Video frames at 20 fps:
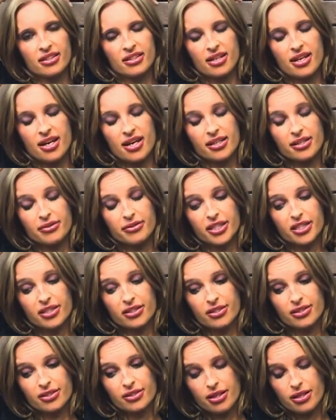and then we're going to
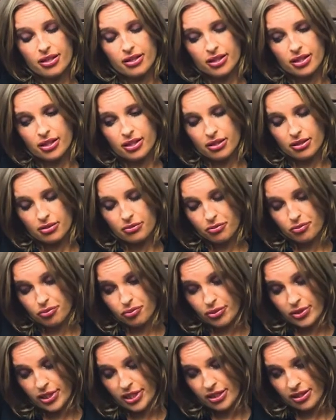slowly
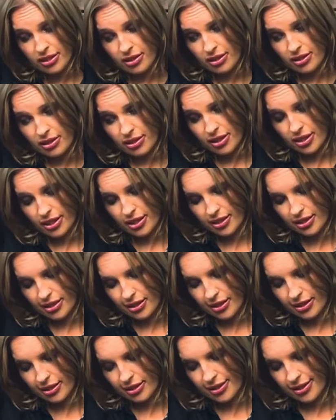bring our
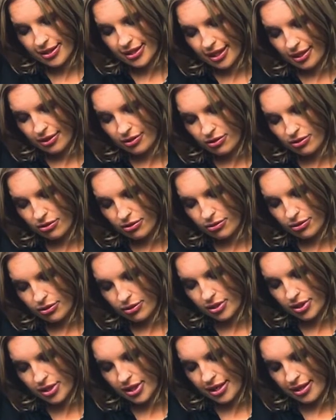head down
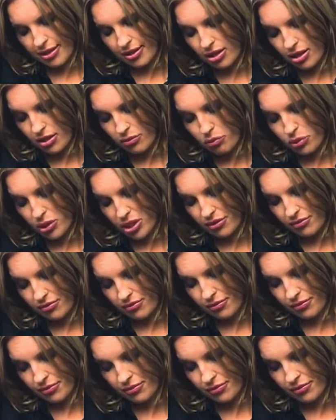towards our armpit,
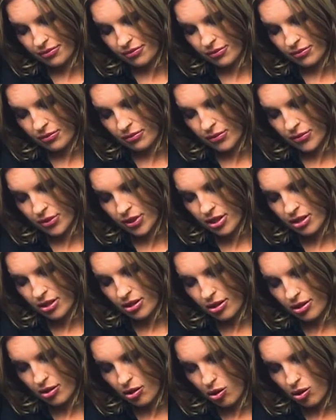our